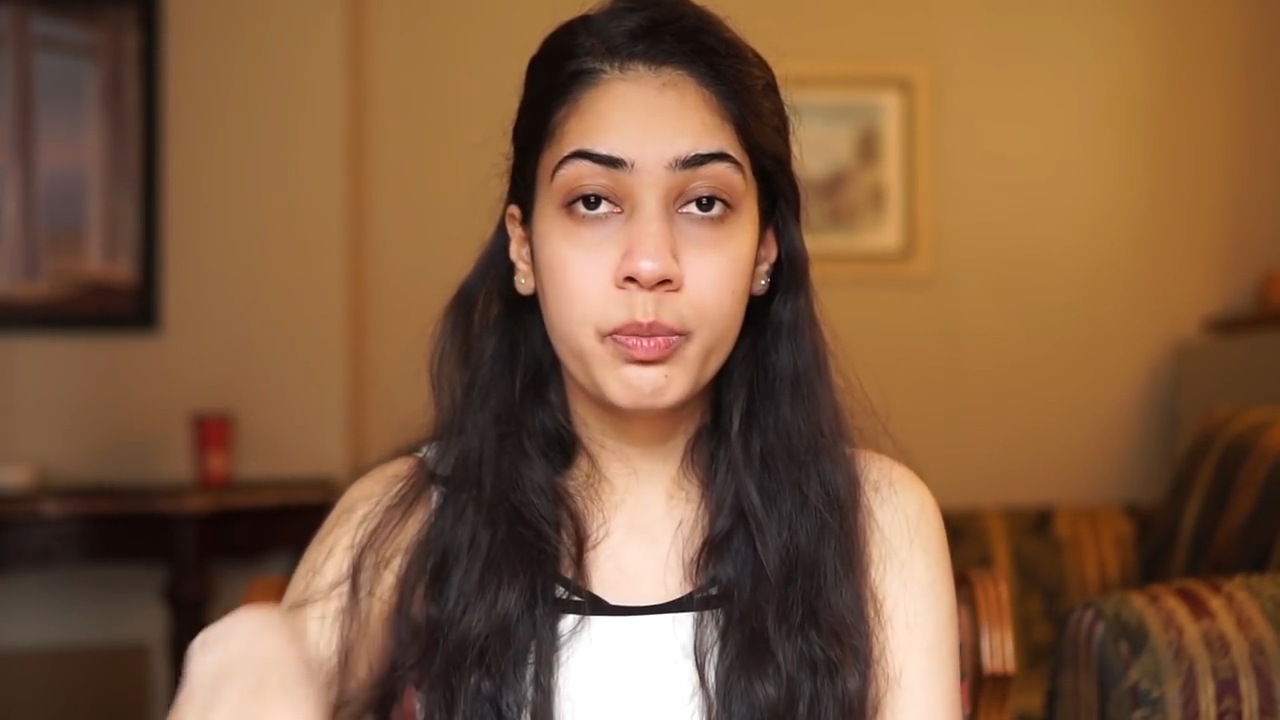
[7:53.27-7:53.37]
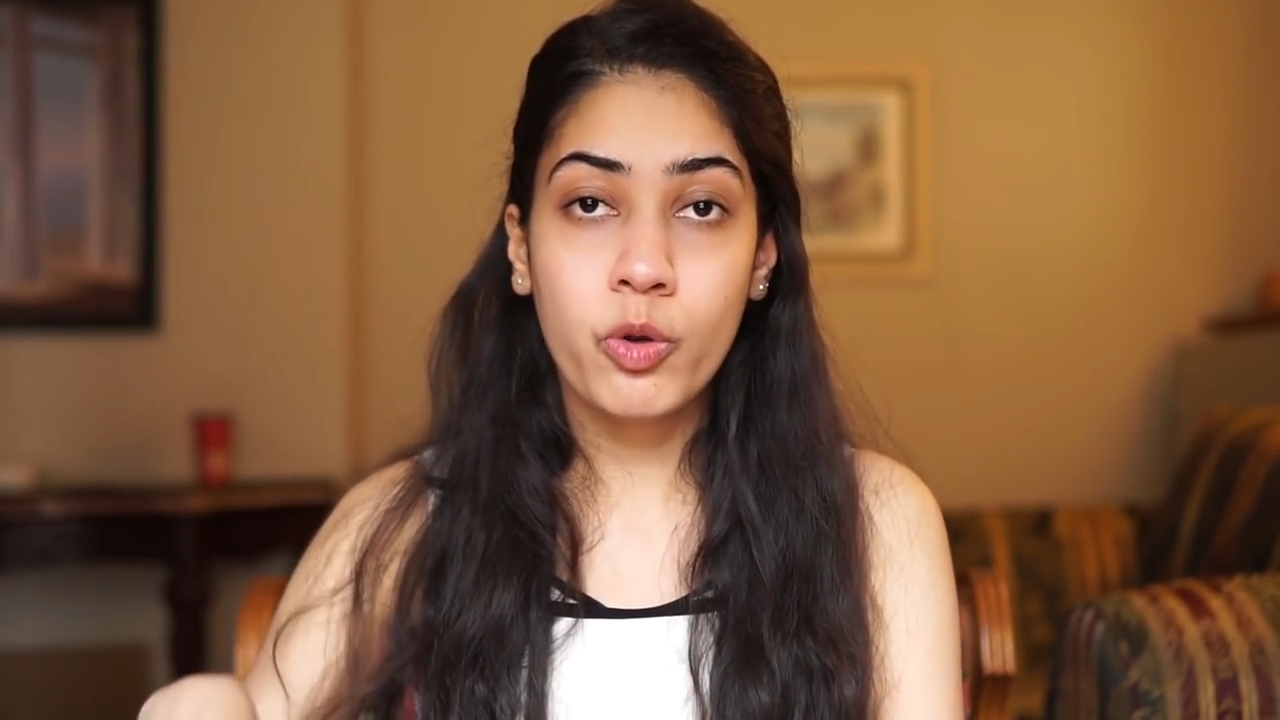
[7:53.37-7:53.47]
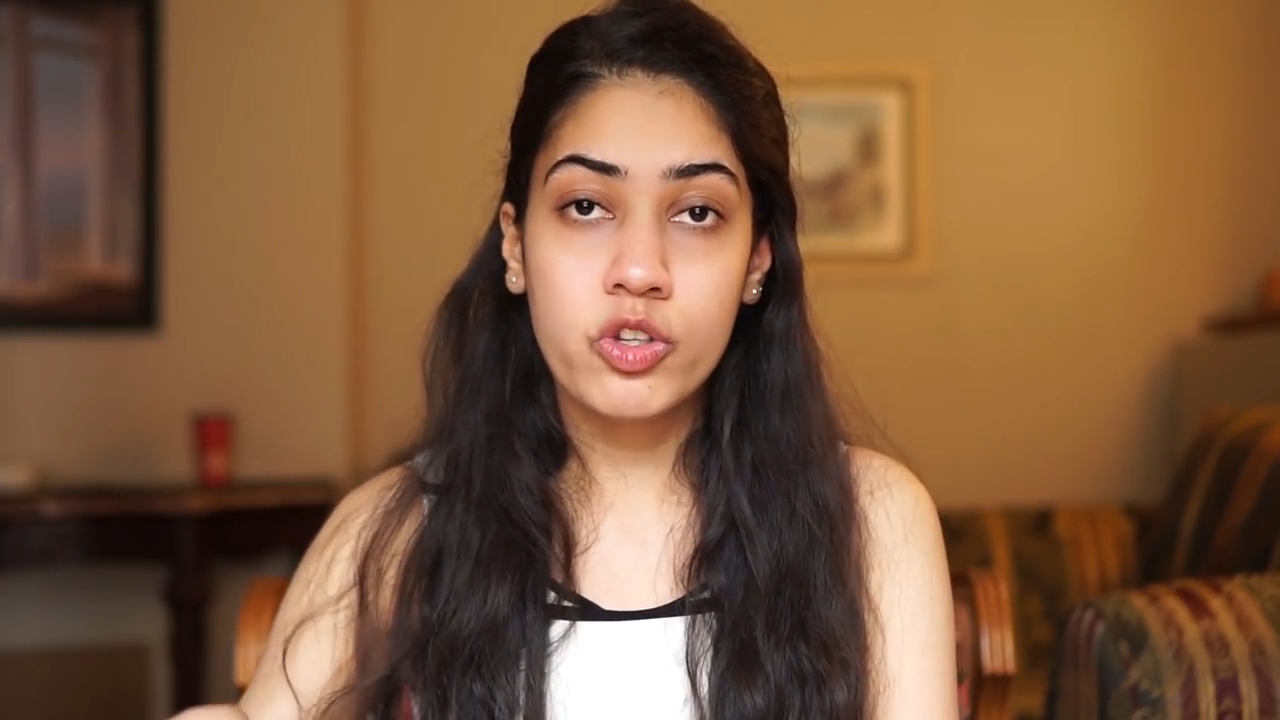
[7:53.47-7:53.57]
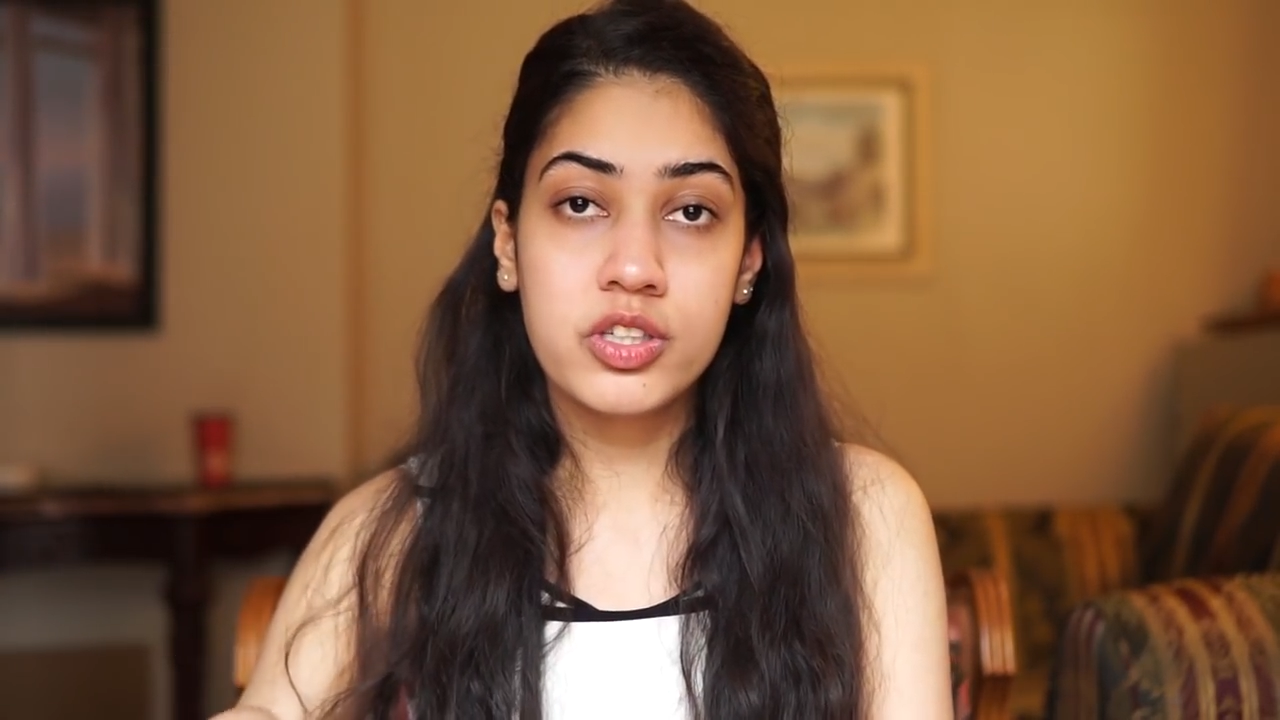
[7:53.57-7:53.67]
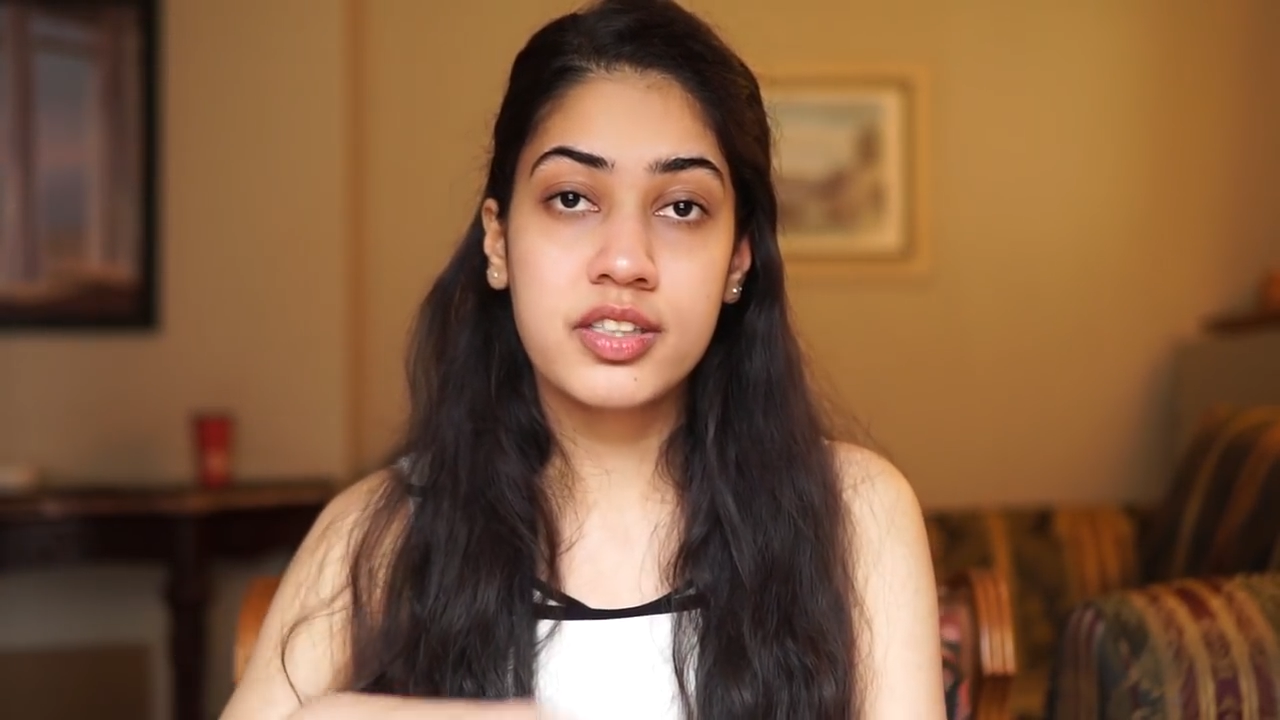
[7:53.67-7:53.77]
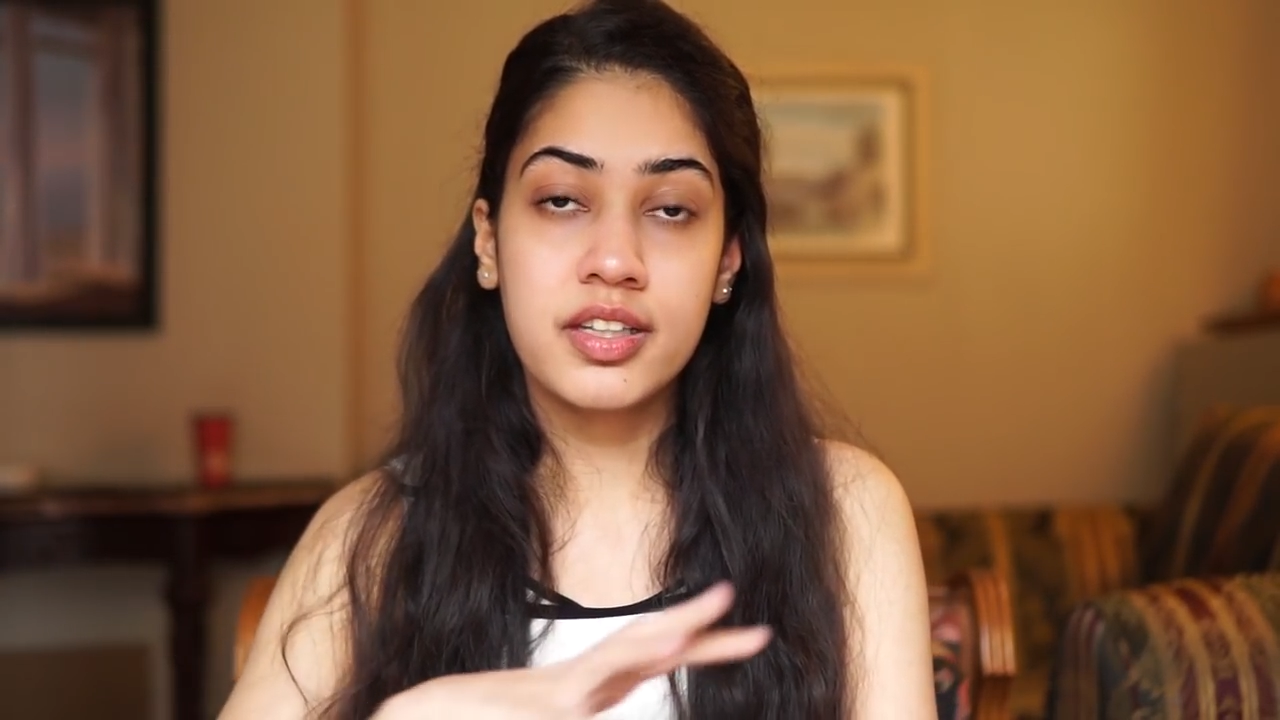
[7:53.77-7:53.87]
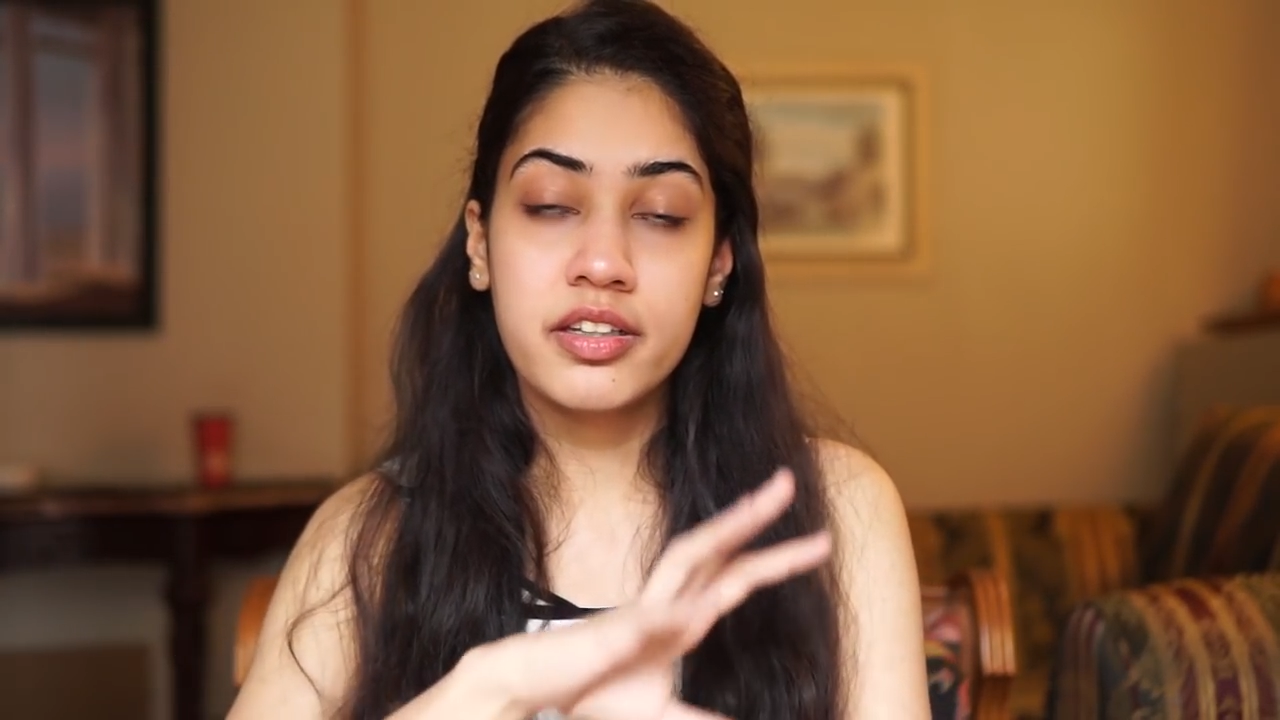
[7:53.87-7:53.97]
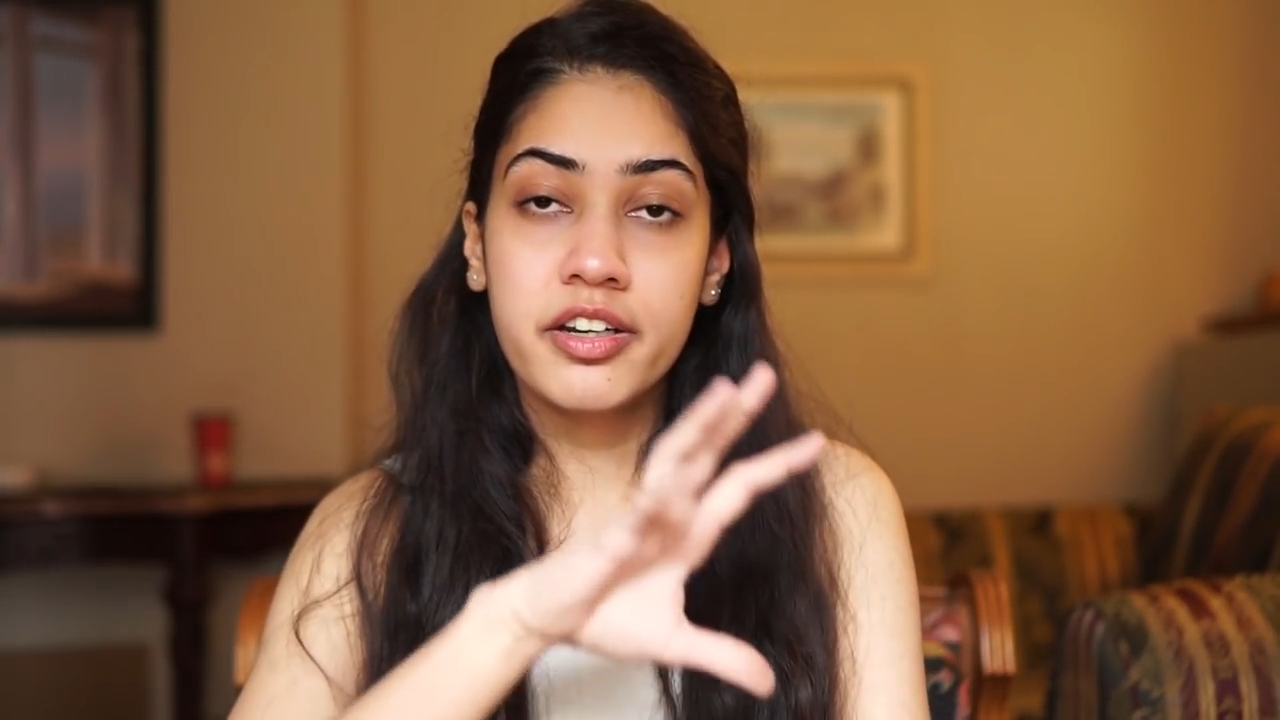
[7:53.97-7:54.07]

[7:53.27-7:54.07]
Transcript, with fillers: projects and